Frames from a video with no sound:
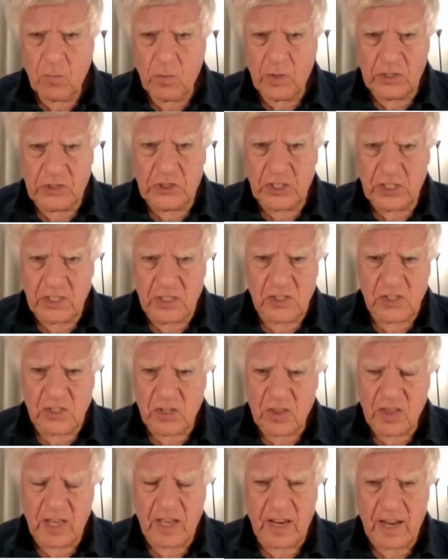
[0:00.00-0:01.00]
which
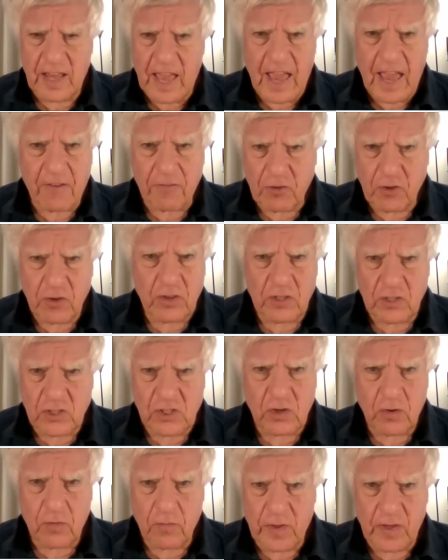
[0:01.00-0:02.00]
is that after
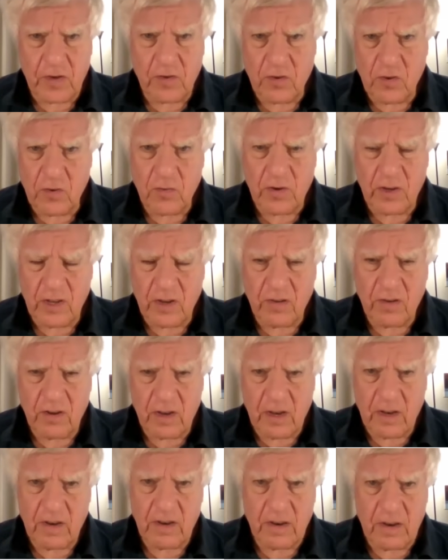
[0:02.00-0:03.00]
the Soviet
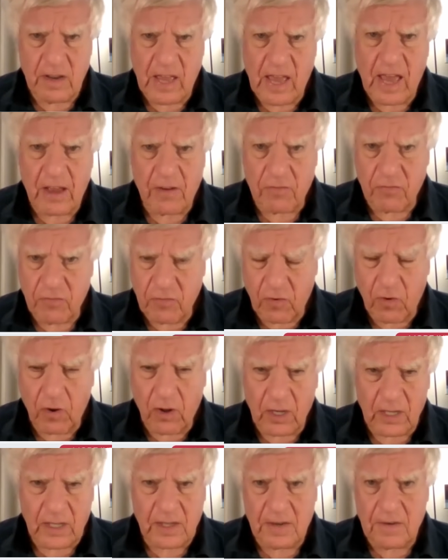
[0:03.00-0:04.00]
Union had
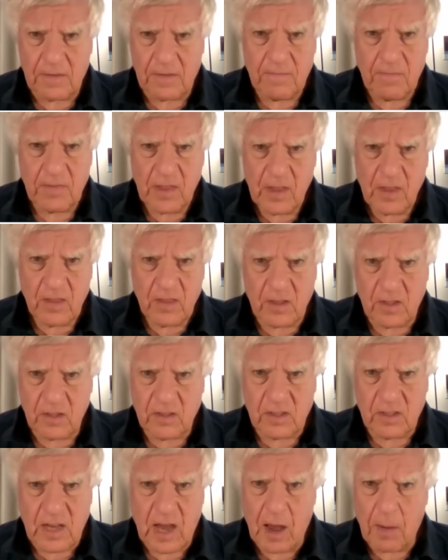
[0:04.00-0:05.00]
fallen,
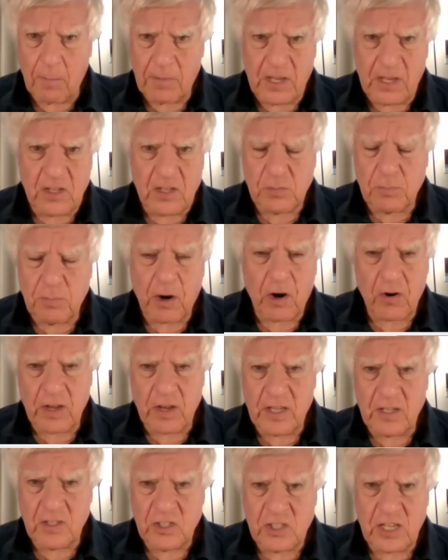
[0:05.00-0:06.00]
the Communist
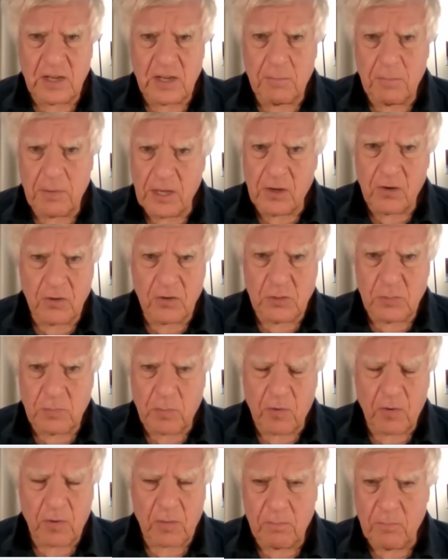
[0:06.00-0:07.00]
Party in St.
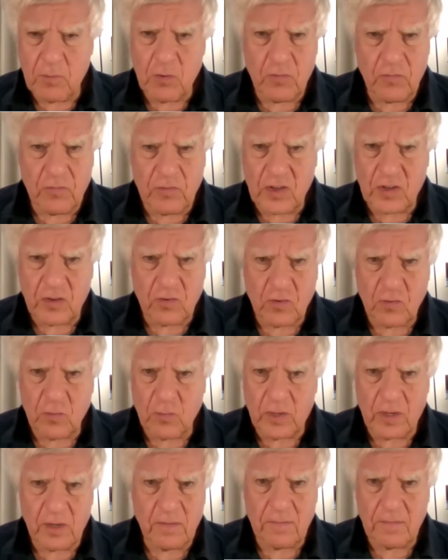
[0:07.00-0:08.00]
Petersburg moved
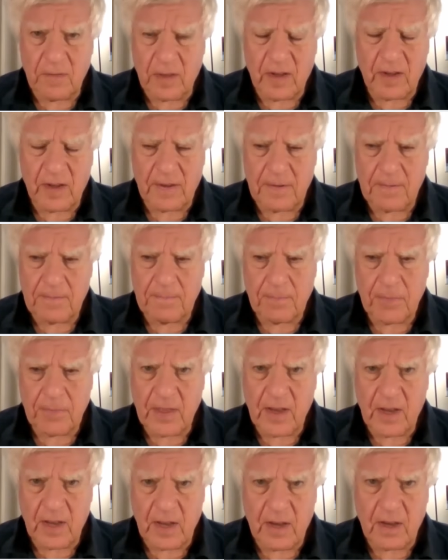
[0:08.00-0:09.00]
into
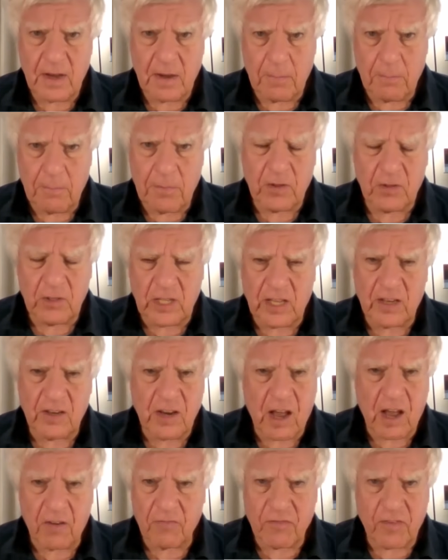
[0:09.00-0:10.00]
a
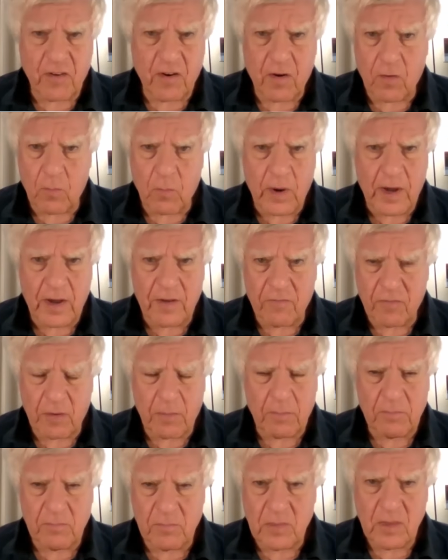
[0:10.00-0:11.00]
building not far away
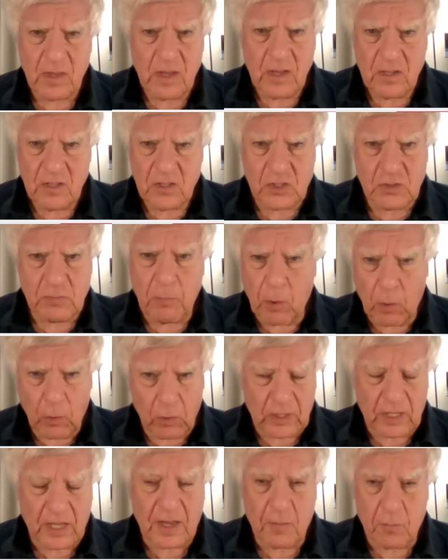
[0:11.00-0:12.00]
from
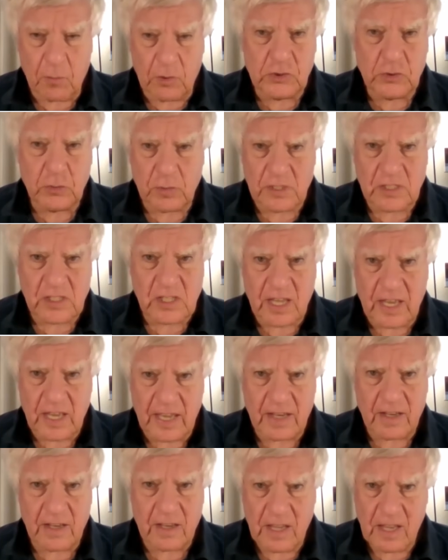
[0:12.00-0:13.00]
Smolny, which was the
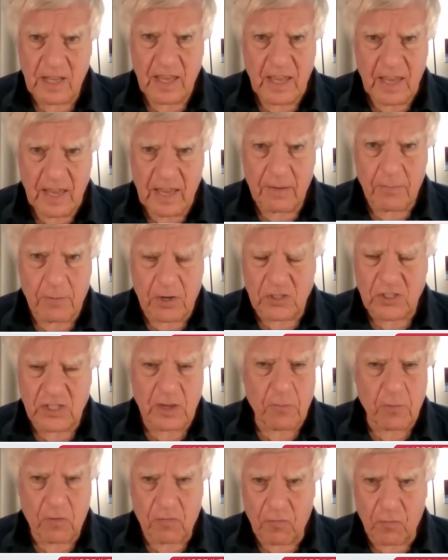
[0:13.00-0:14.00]
head,
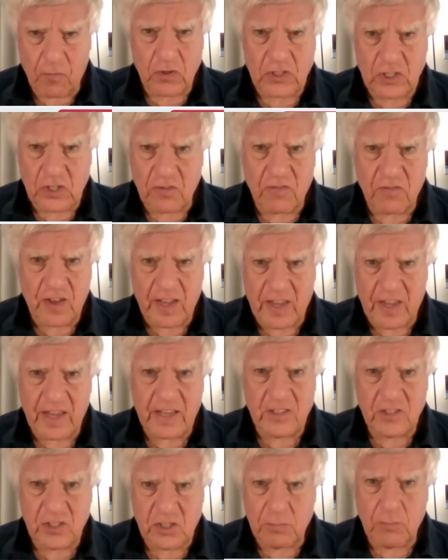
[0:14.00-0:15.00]
because they were forced to
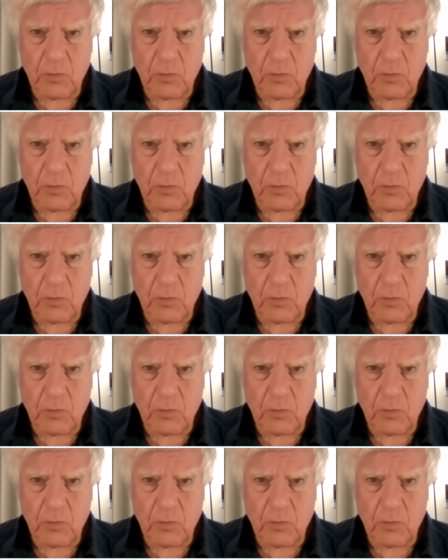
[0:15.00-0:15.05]
vacate